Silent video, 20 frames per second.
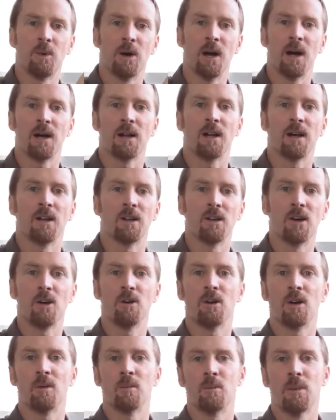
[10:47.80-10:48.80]
But I
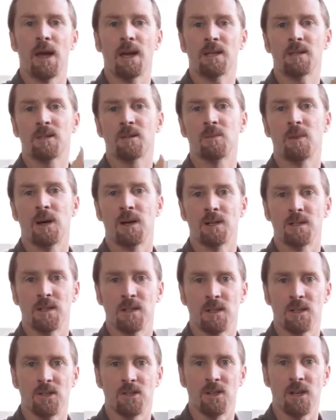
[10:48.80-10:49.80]
know I'm
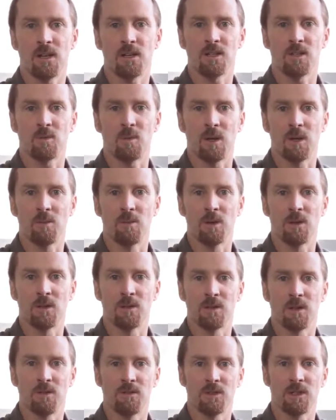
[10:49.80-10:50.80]
maximizing the shutter speed
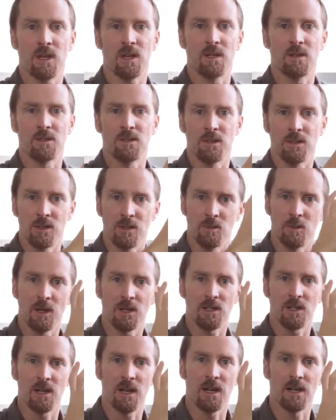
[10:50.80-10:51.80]
because I've set it to as
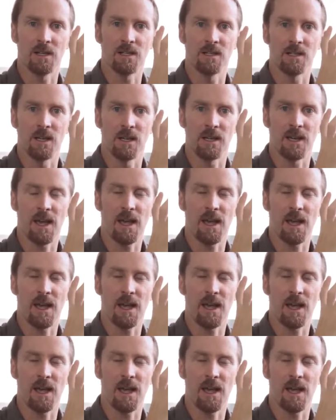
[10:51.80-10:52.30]
much light as I